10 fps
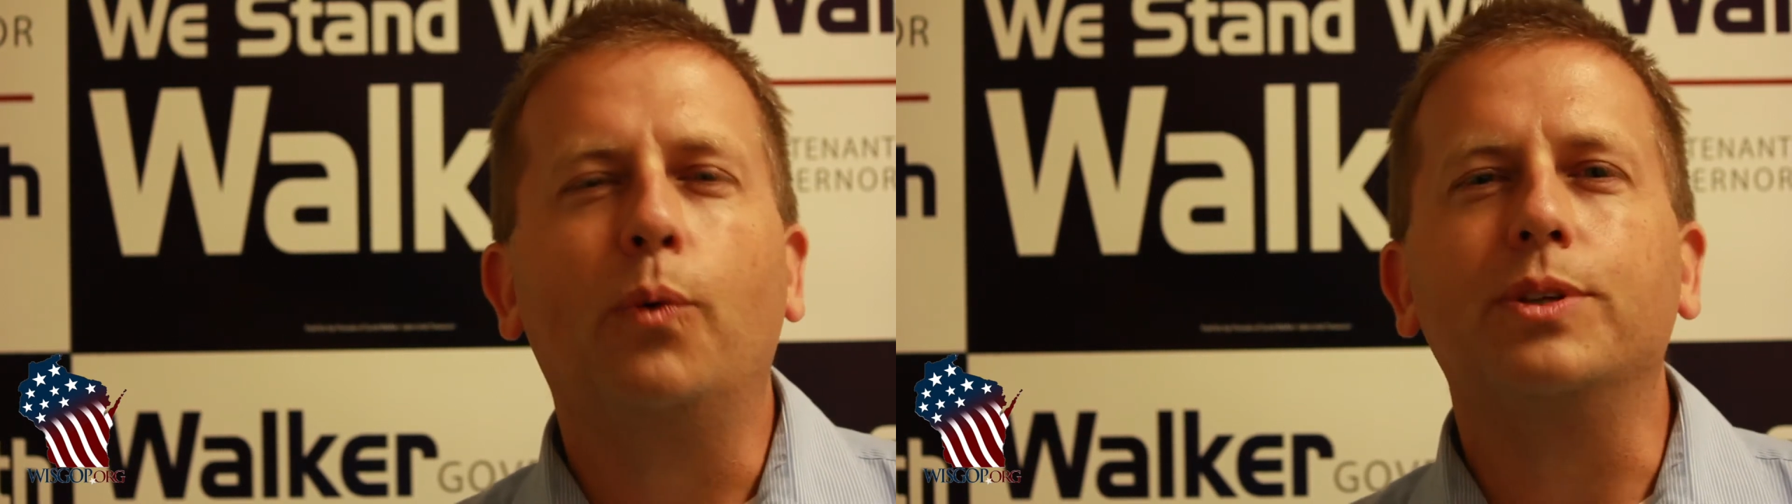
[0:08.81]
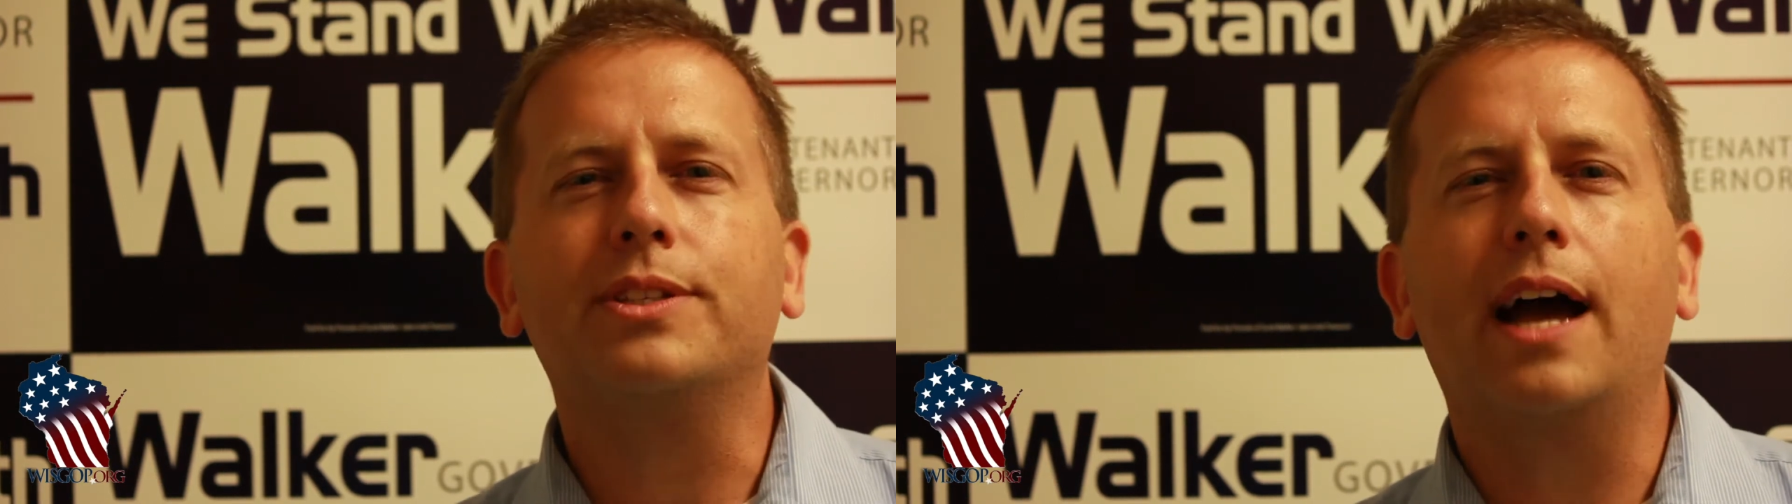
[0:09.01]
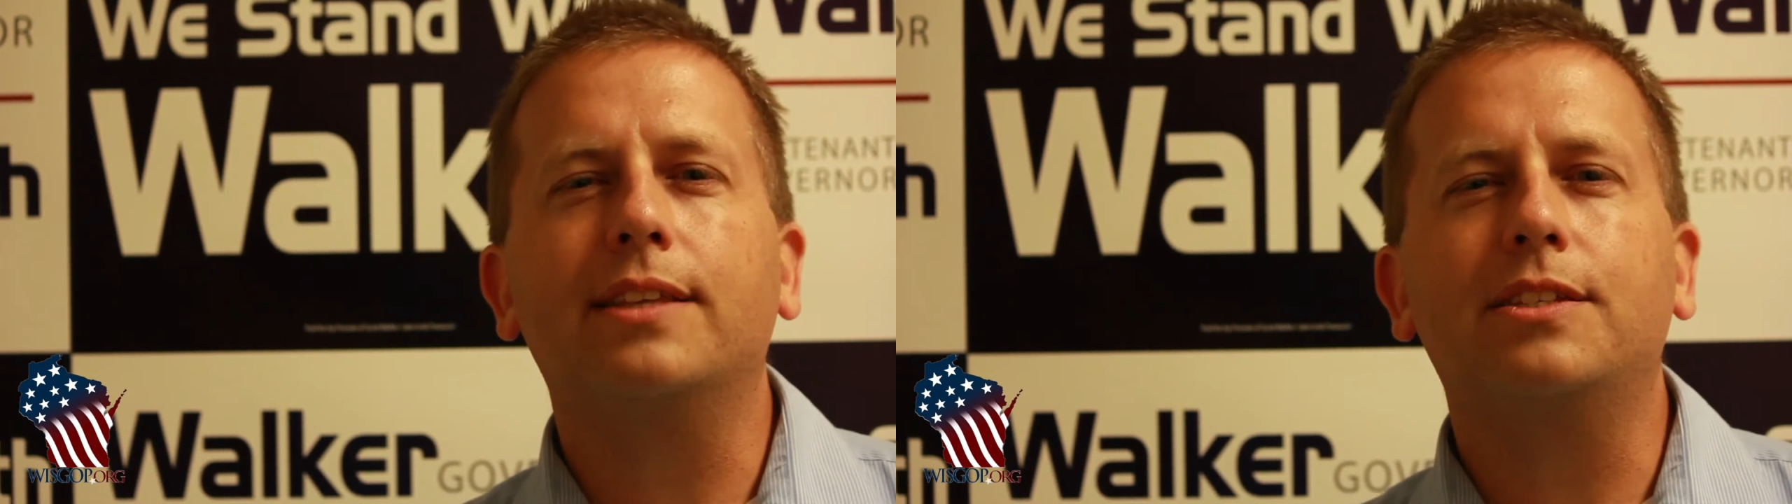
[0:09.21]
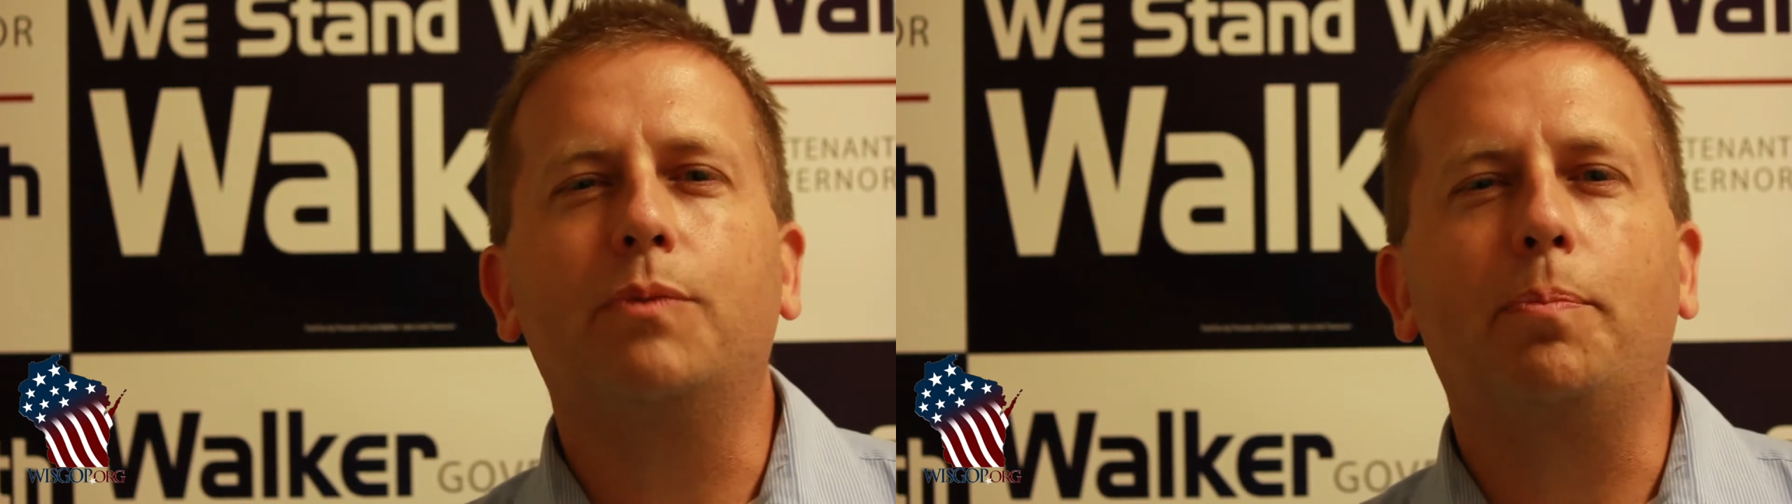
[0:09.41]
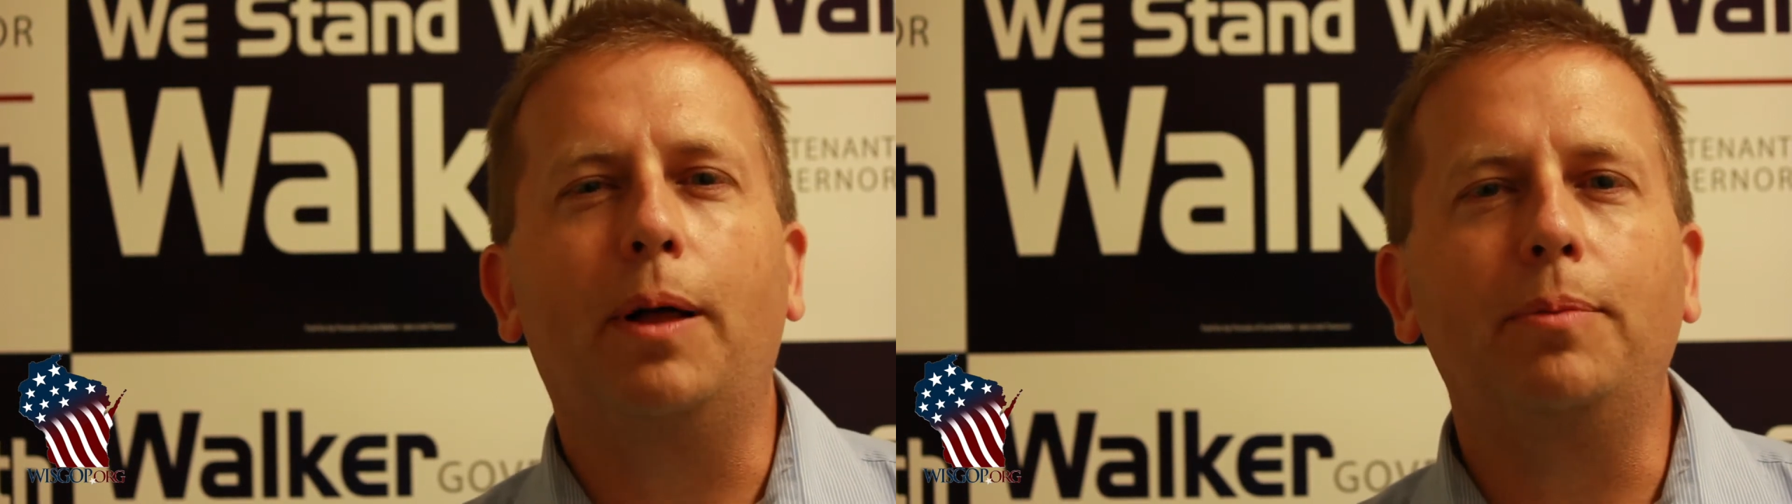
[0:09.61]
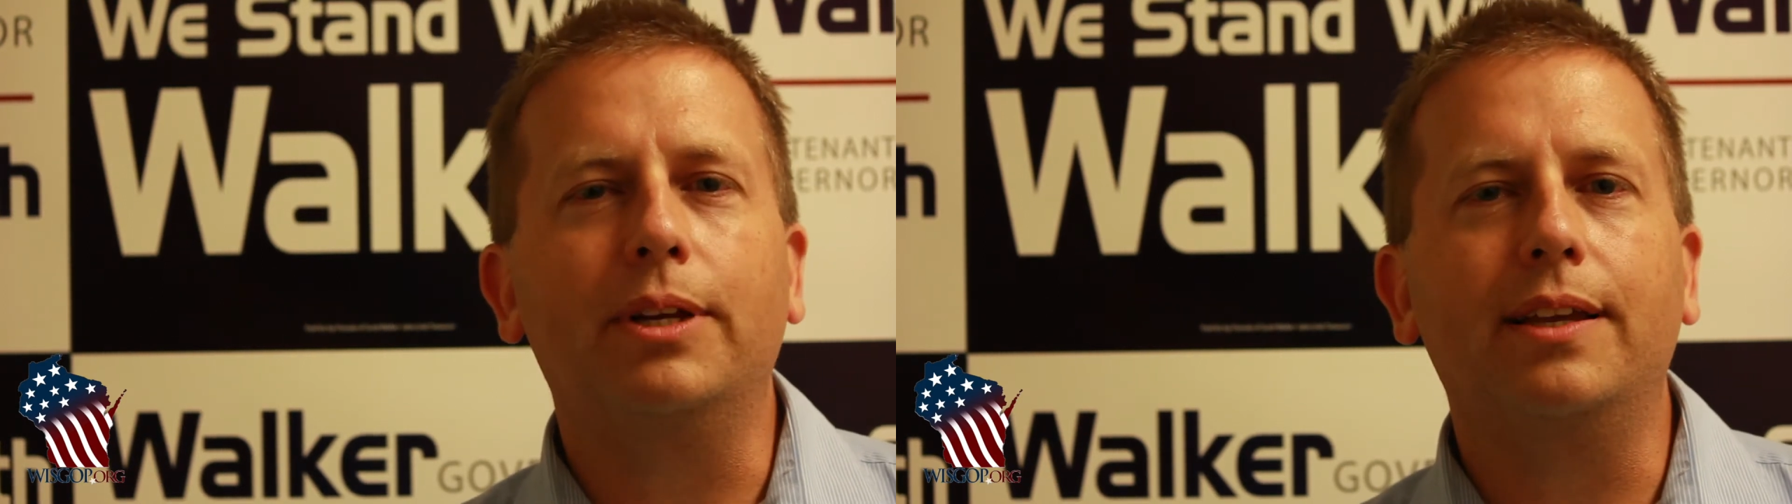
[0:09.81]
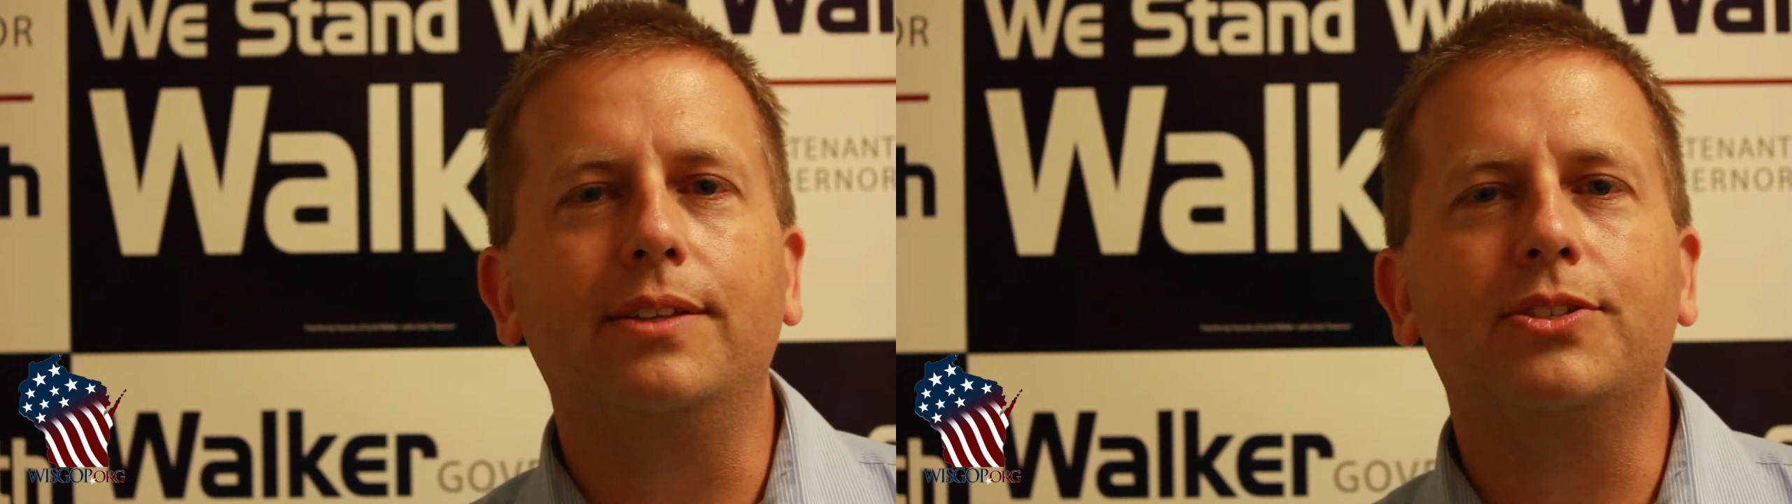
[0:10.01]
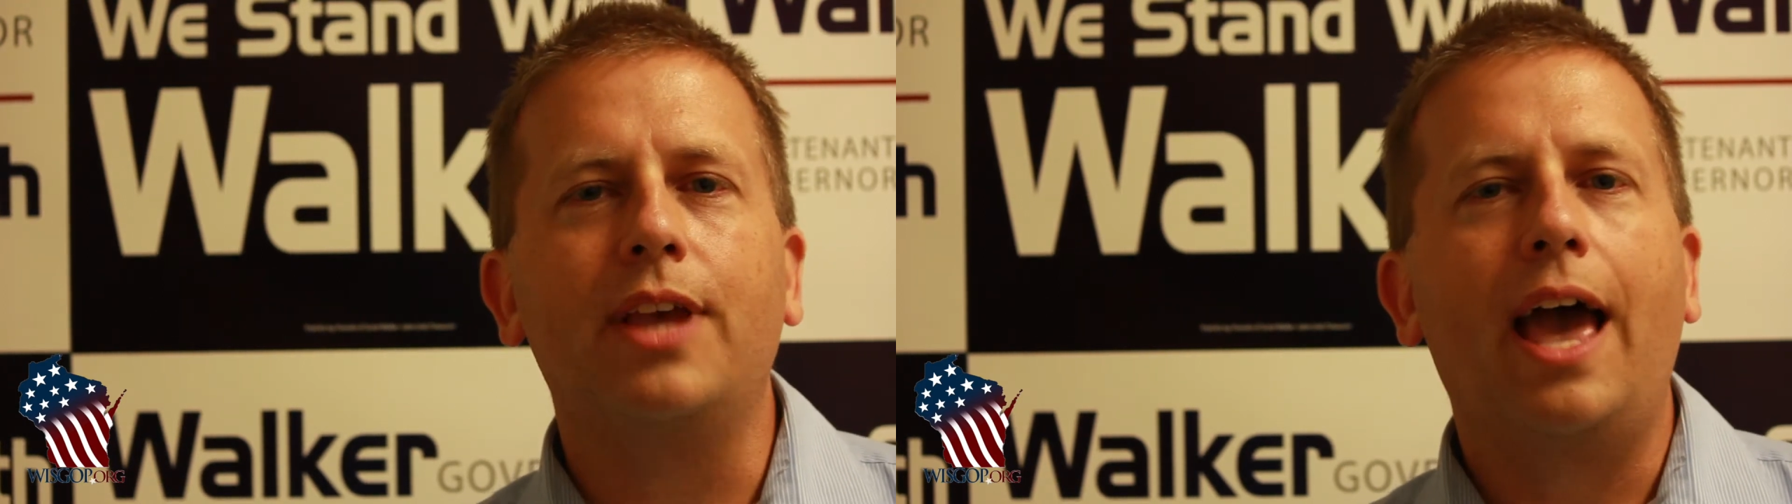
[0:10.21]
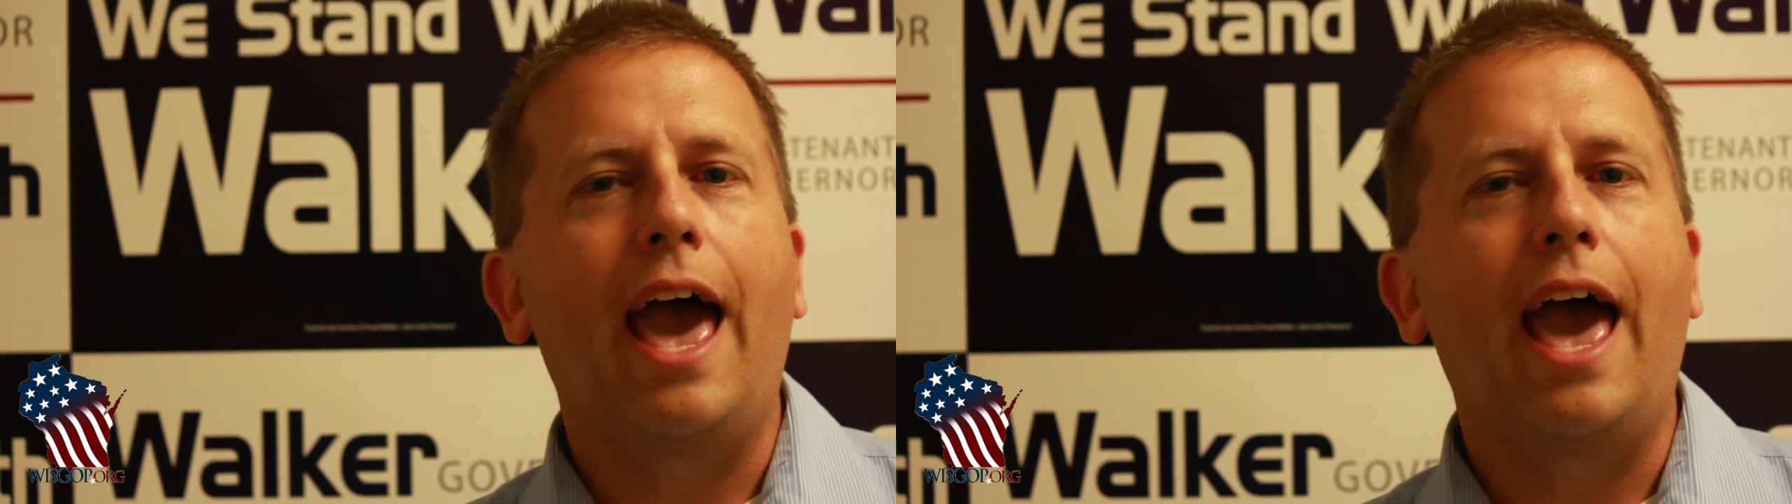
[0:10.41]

Wisconsin Republicans